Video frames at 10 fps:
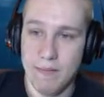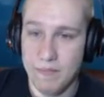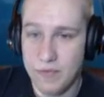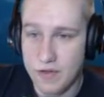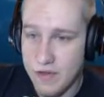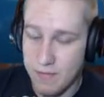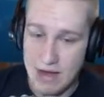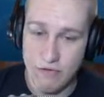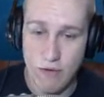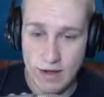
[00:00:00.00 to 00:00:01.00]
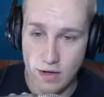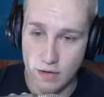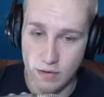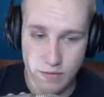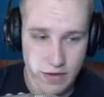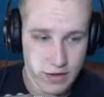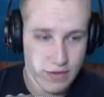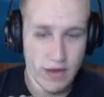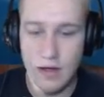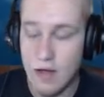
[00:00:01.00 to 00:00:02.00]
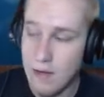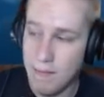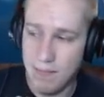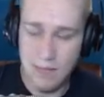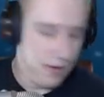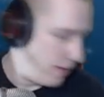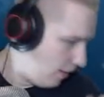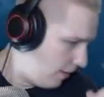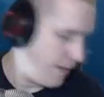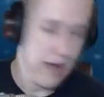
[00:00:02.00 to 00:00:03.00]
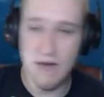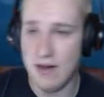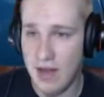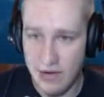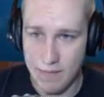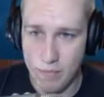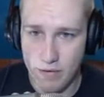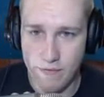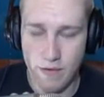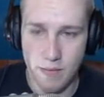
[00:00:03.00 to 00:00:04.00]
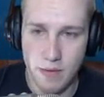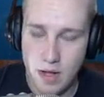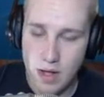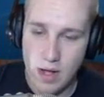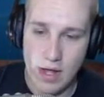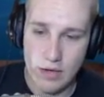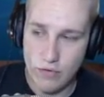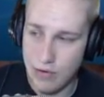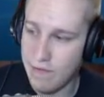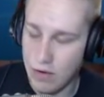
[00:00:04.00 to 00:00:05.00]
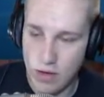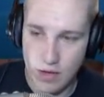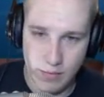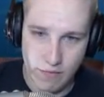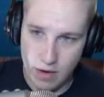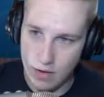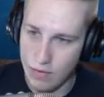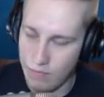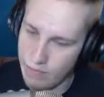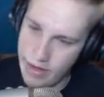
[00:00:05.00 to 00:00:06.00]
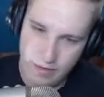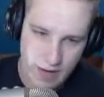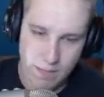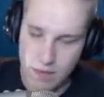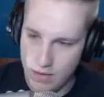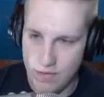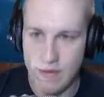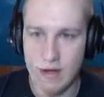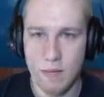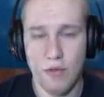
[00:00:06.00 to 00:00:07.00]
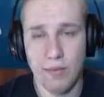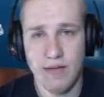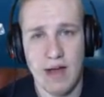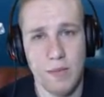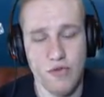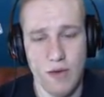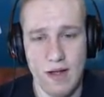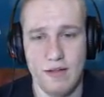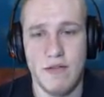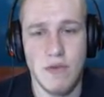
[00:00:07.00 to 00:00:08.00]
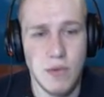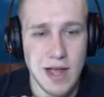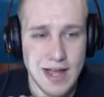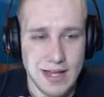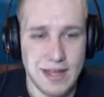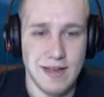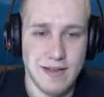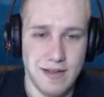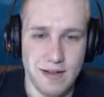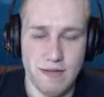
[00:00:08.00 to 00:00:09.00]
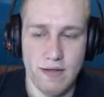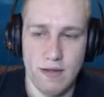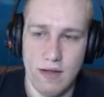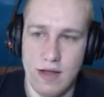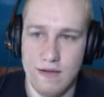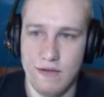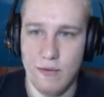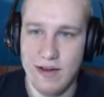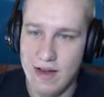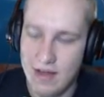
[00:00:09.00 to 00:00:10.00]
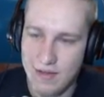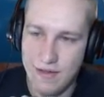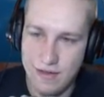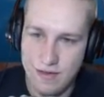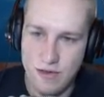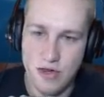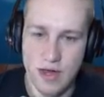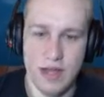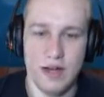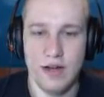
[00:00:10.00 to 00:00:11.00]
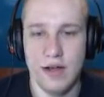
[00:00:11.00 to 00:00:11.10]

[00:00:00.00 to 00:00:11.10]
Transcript: This is my Tri-Color Gotenks deck. I've had a lot of input from Trey Faircloth. We've gone in-depth into this deck multiple times, trying to get it into a nice situated